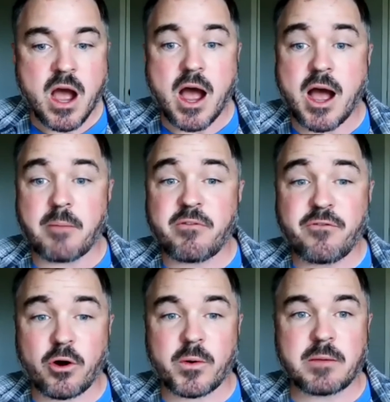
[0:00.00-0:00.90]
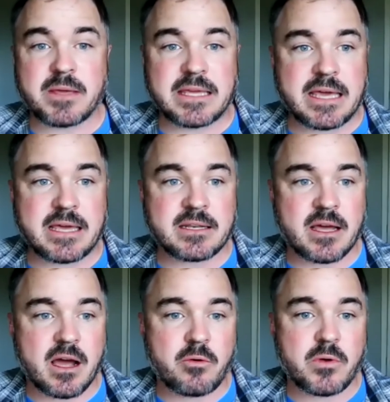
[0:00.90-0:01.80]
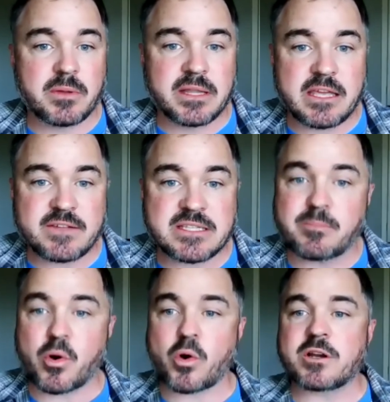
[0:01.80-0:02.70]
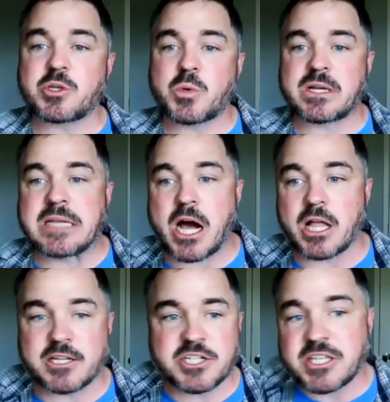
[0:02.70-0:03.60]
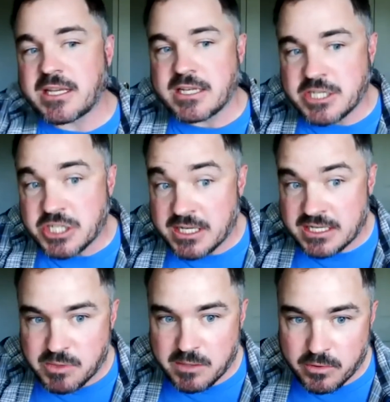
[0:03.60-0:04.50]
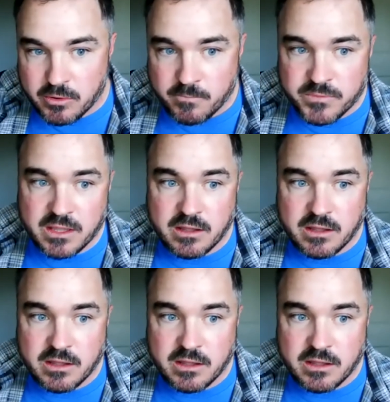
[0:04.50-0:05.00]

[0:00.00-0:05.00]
Uh, before we begin, uh, we believe it's important to acknowledge the indigenous people